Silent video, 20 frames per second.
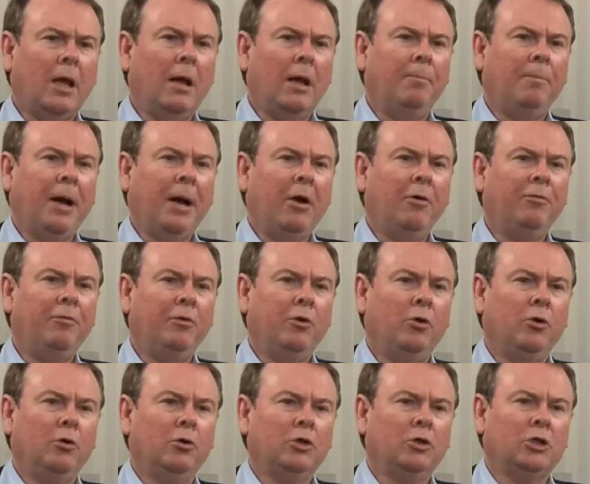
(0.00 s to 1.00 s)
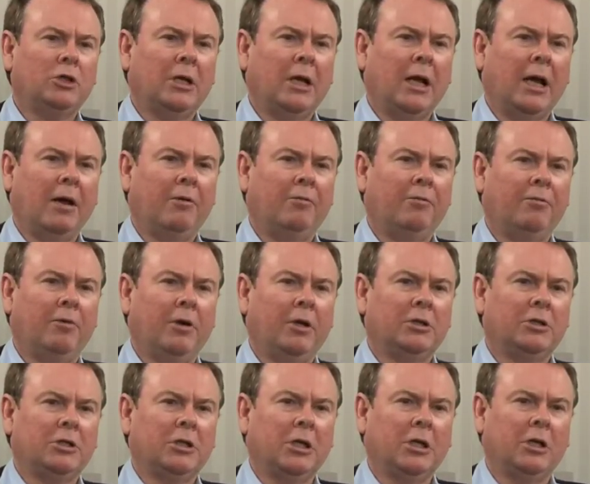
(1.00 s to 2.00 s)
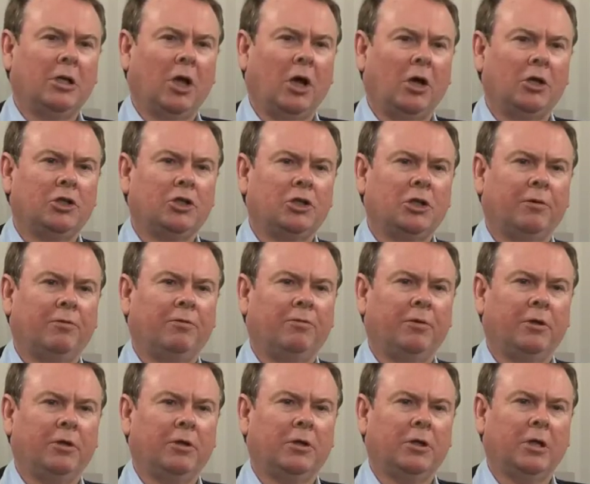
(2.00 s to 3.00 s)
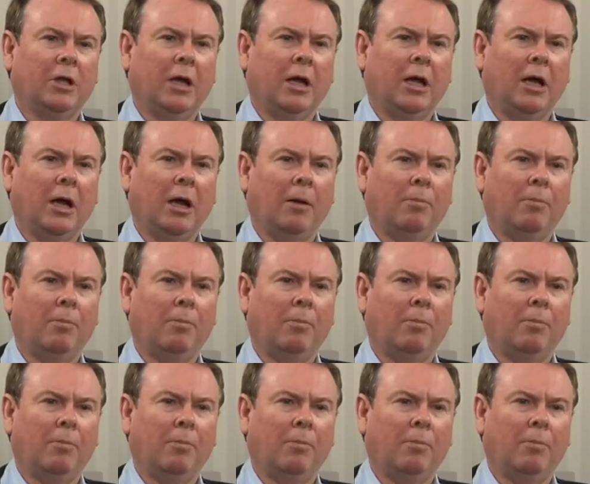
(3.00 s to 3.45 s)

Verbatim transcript: Uh, biofuels have until now suffered uh,